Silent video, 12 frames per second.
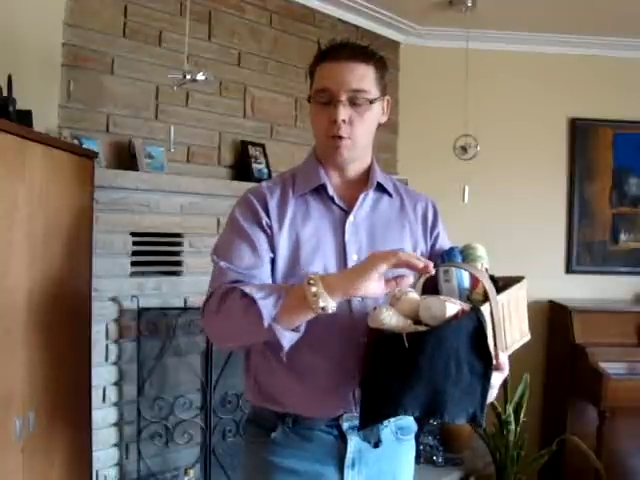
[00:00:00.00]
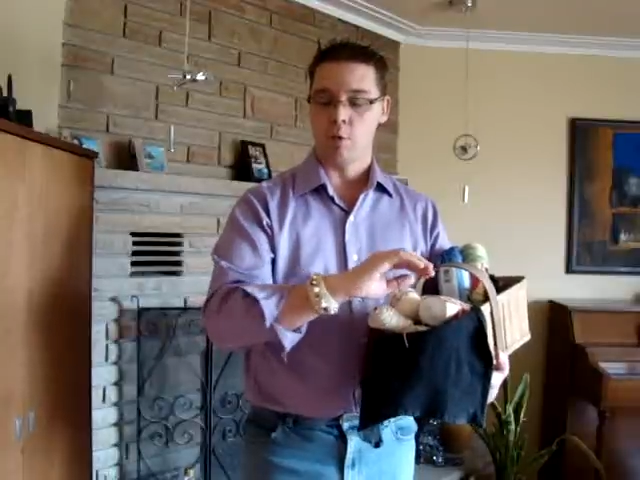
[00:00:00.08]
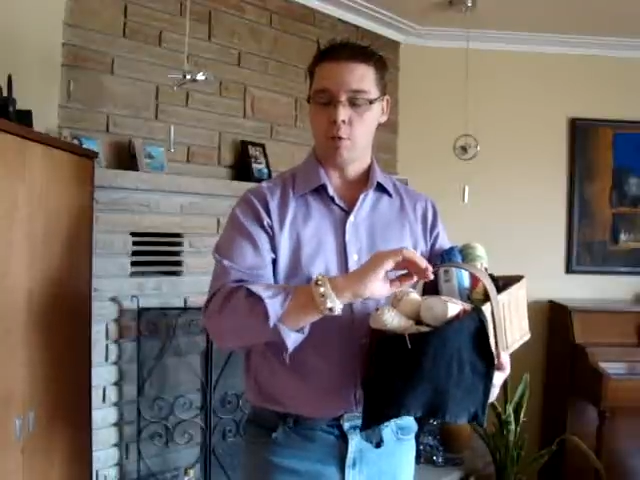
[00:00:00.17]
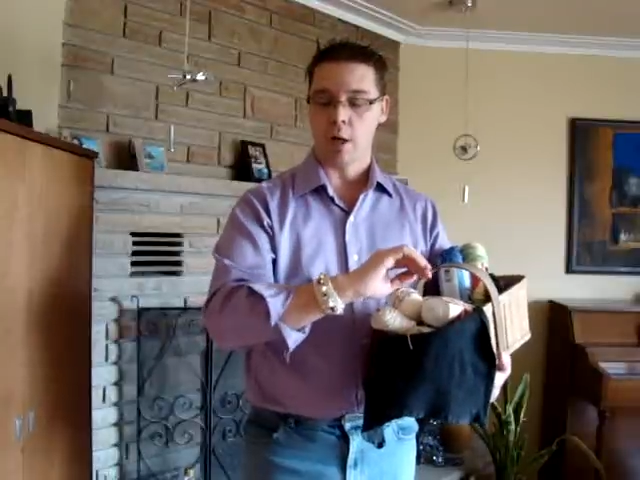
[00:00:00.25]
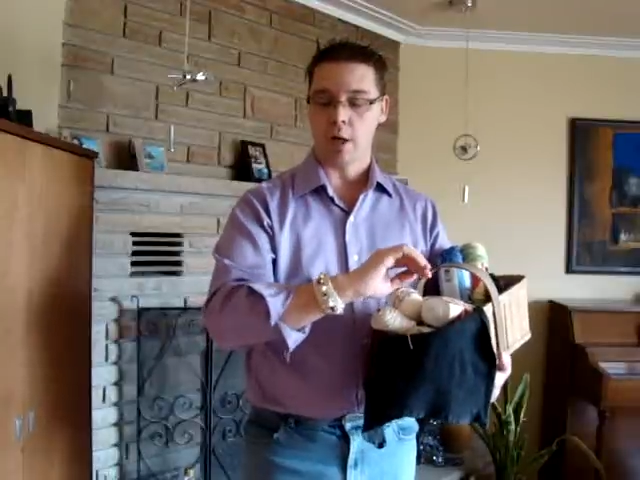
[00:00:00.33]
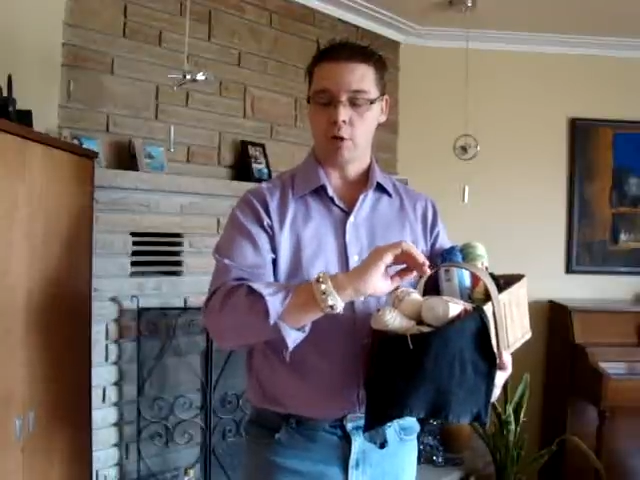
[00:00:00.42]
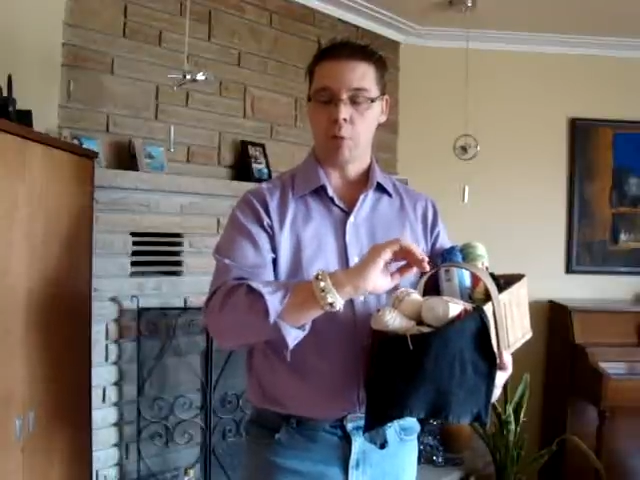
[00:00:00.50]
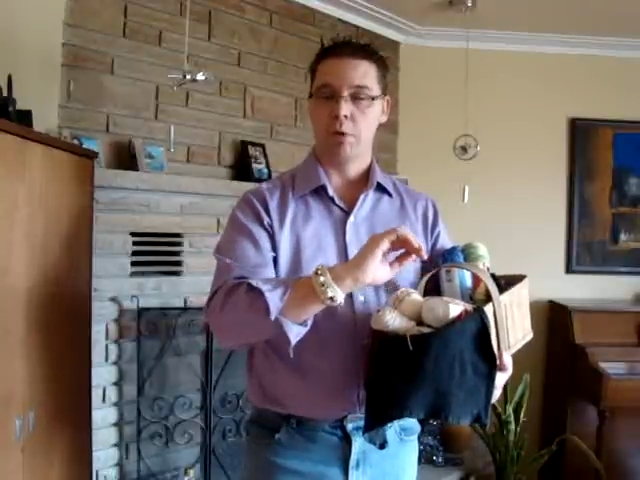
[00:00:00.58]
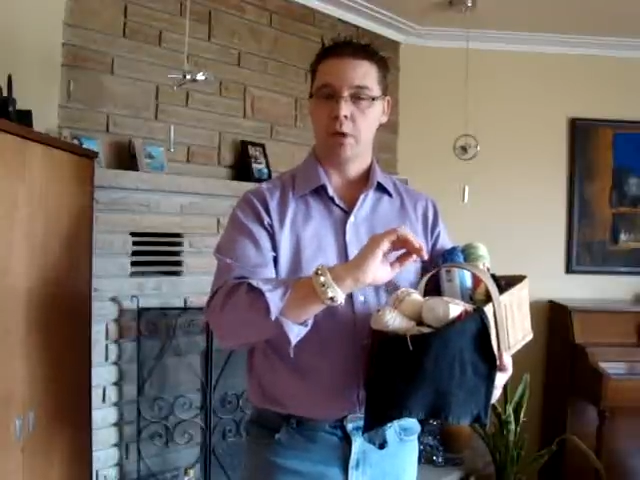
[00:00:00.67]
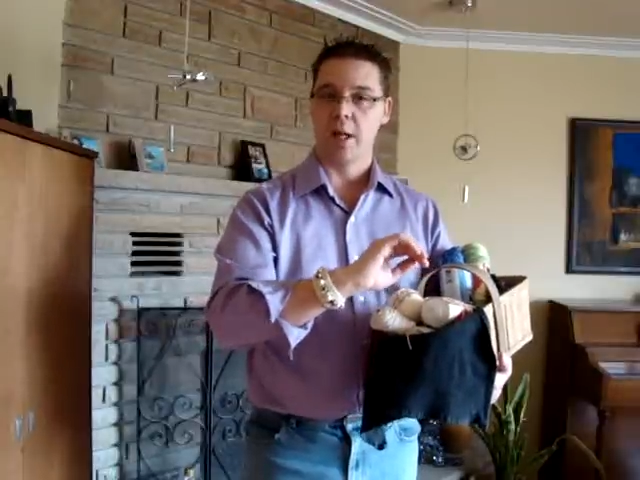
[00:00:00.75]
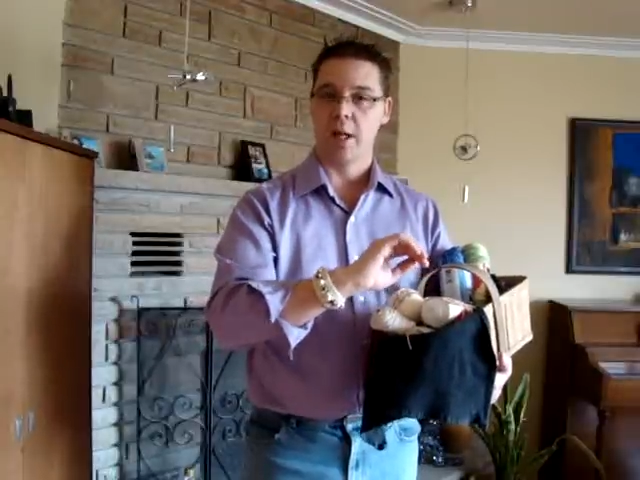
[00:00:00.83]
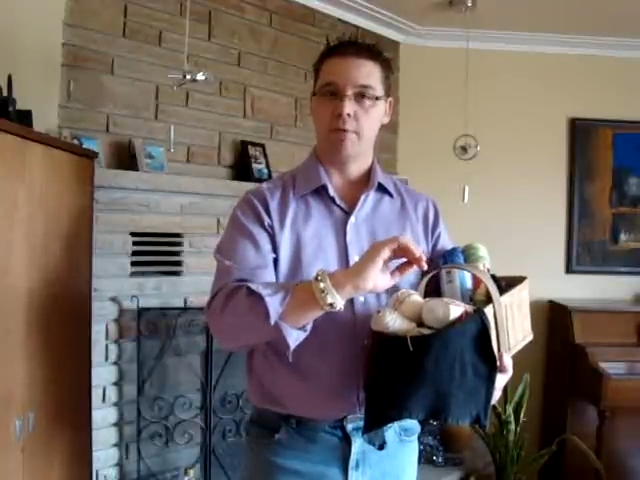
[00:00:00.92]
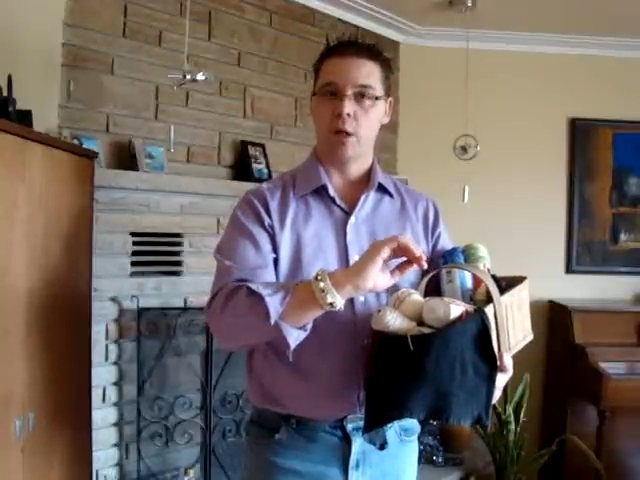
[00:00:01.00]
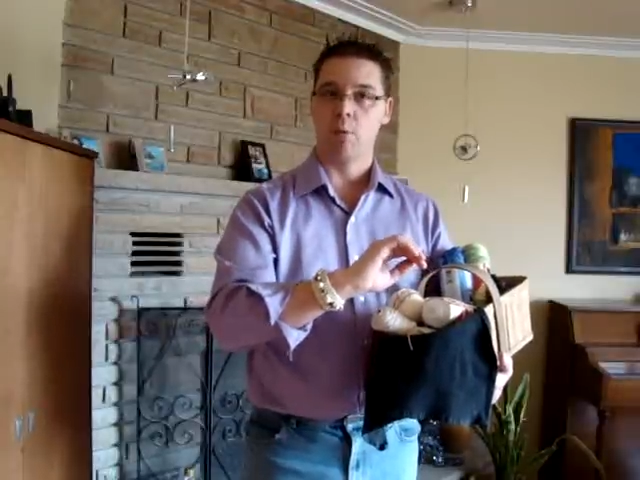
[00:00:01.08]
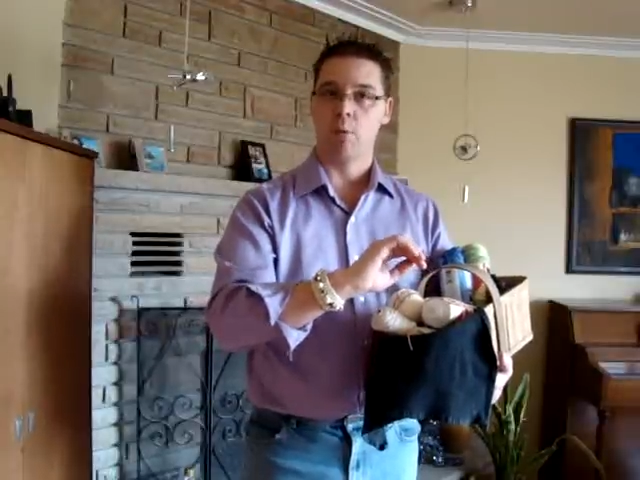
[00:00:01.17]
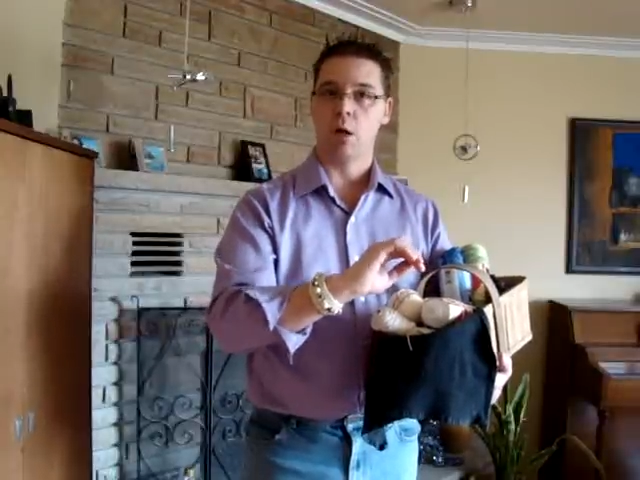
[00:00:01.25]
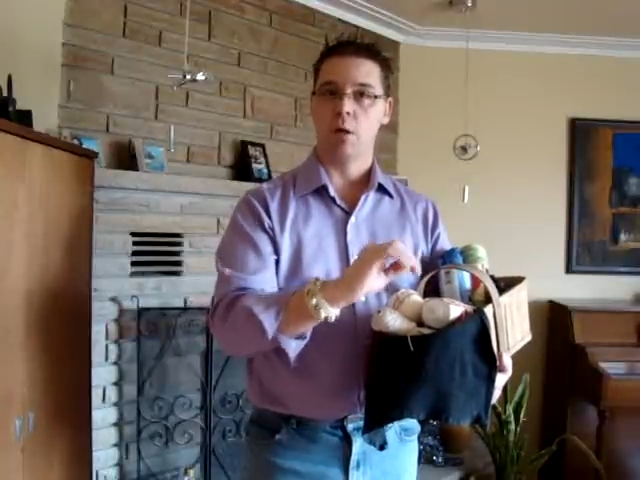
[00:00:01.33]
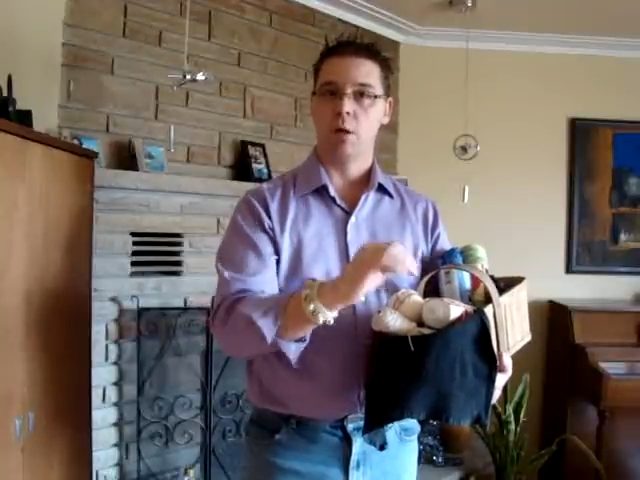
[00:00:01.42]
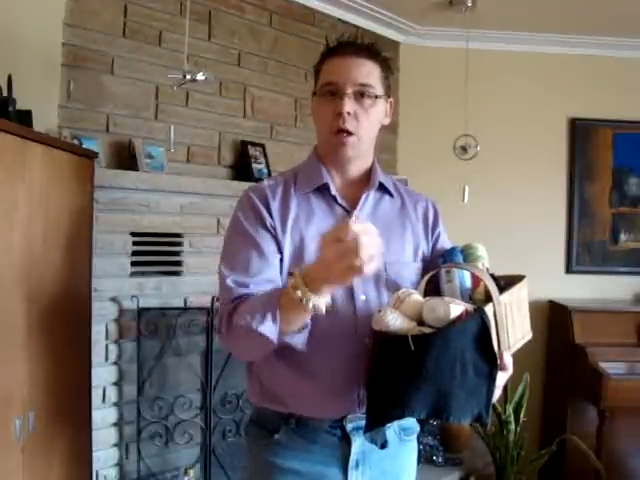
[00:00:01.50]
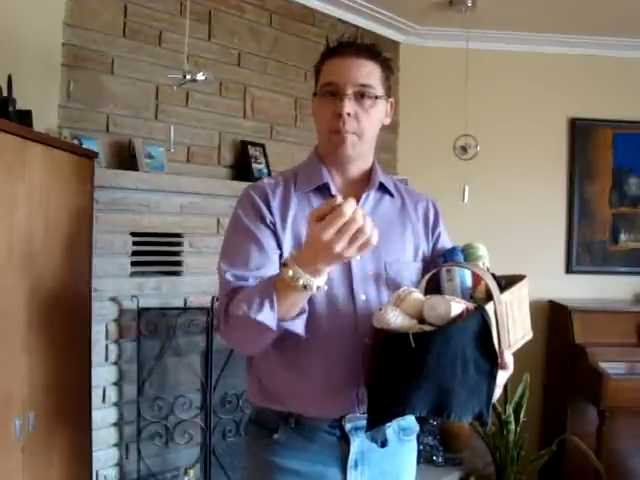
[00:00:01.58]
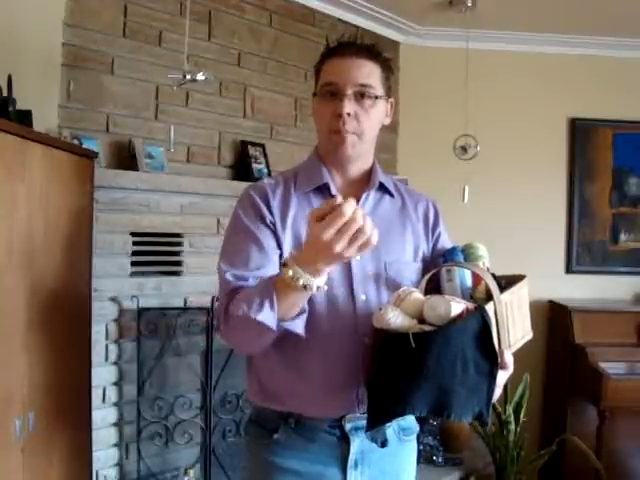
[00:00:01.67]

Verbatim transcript: you uh, don't plan very well.